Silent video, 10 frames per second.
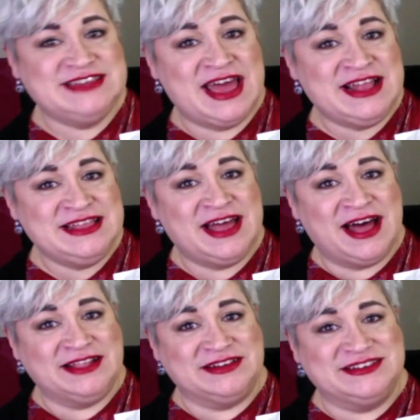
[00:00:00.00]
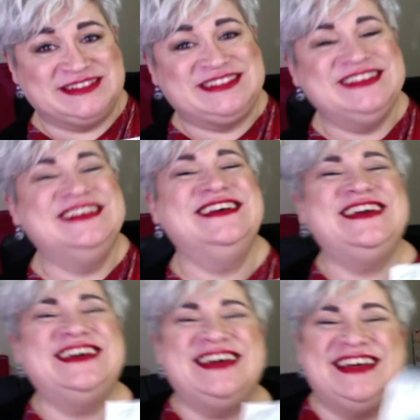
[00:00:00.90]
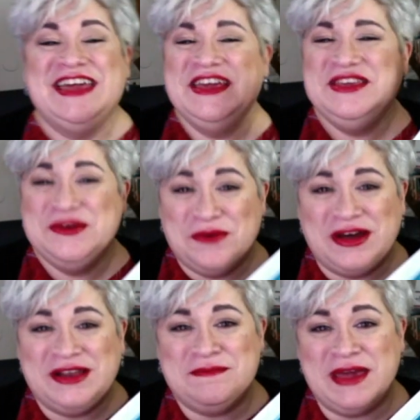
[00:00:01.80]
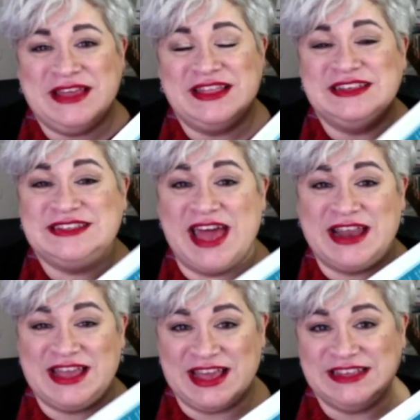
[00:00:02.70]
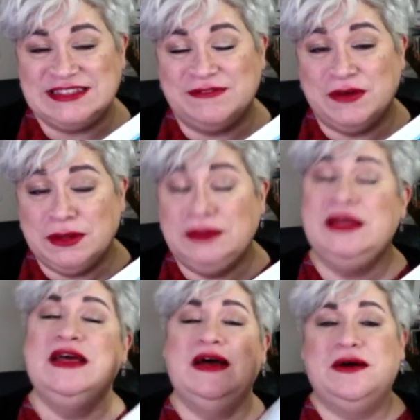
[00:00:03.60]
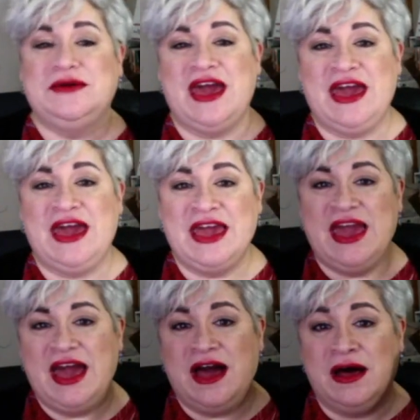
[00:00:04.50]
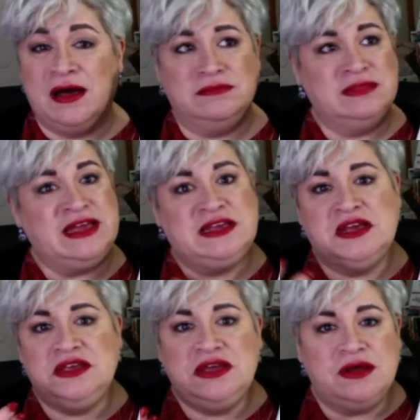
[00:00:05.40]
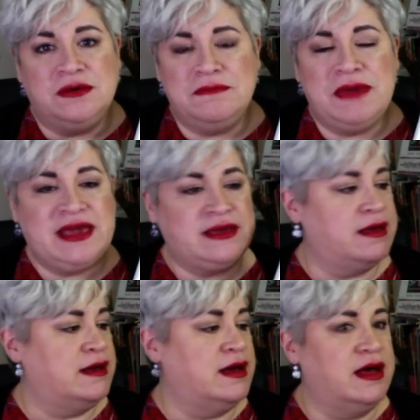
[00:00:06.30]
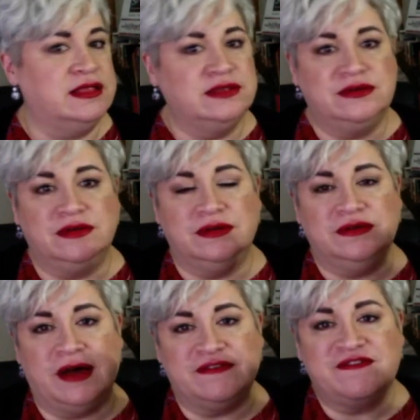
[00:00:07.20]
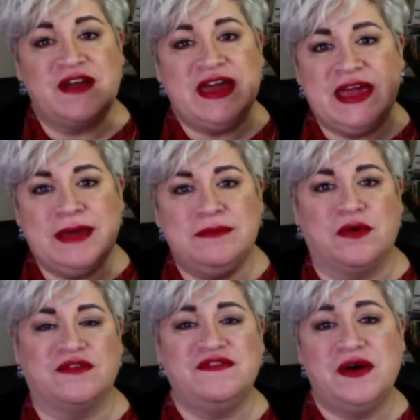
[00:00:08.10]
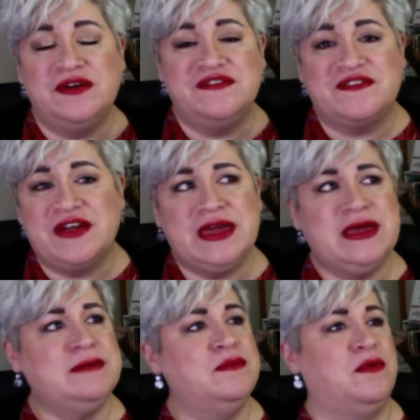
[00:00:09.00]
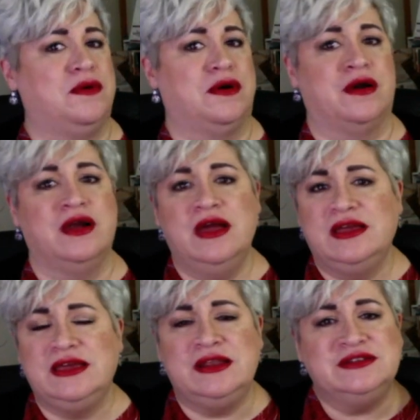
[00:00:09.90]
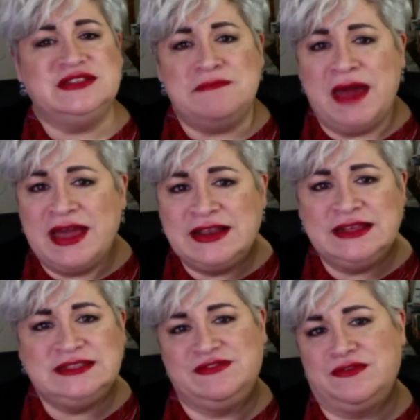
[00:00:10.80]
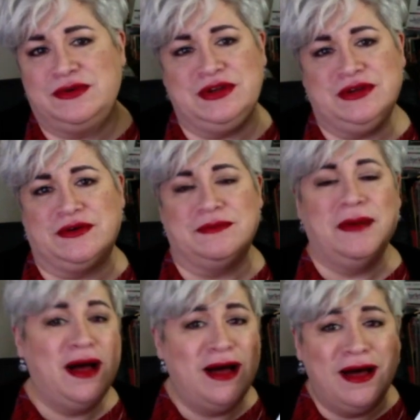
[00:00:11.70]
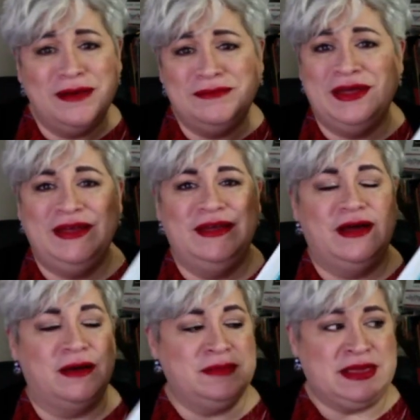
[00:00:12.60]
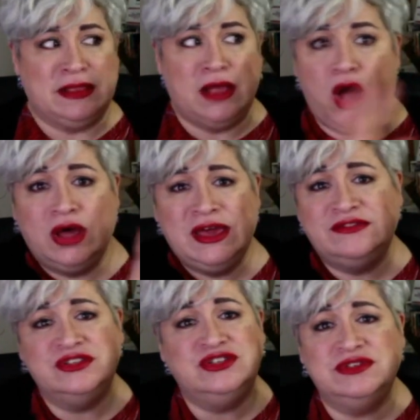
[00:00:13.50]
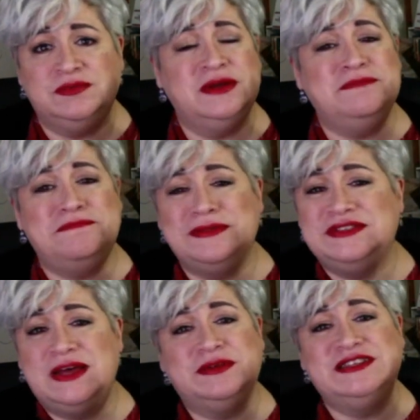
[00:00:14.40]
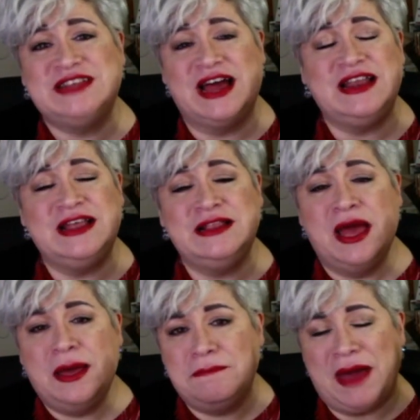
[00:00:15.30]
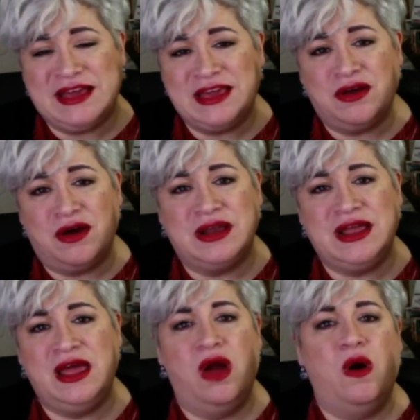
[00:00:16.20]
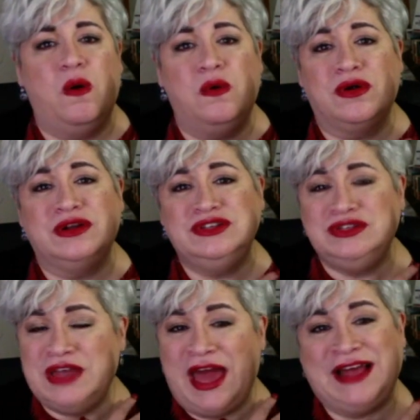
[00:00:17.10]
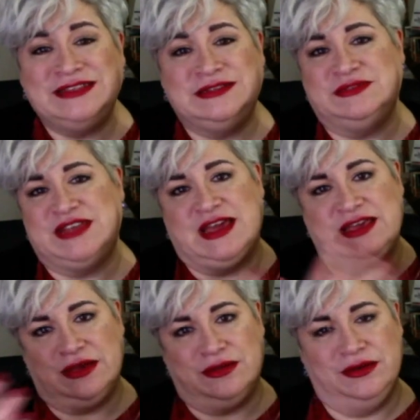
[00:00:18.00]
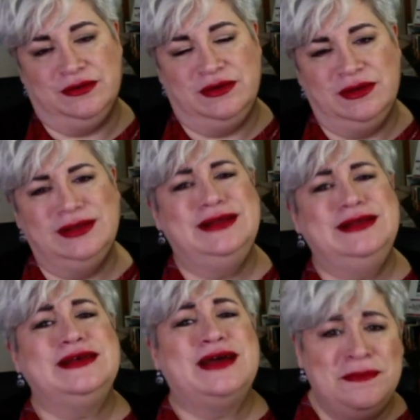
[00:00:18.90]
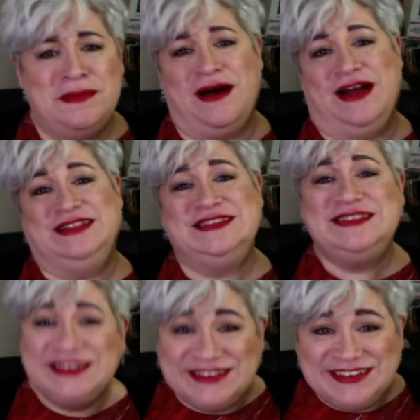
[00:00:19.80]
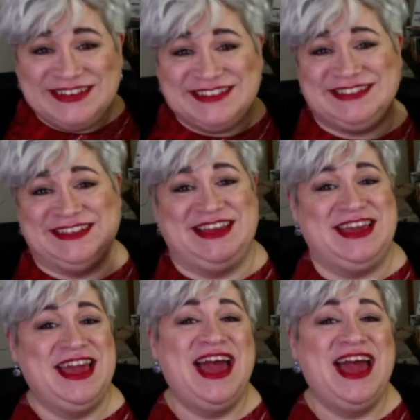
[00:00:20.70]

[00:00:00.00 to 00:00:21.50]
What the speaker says: $10. You want to make this adhesible, okay? Like, you know, make a little frame or photo frame, or, you know, some magnets for your mom. I mean, all you have to do is put double-sided backing on it or add some tacky glue. Come on, seriously.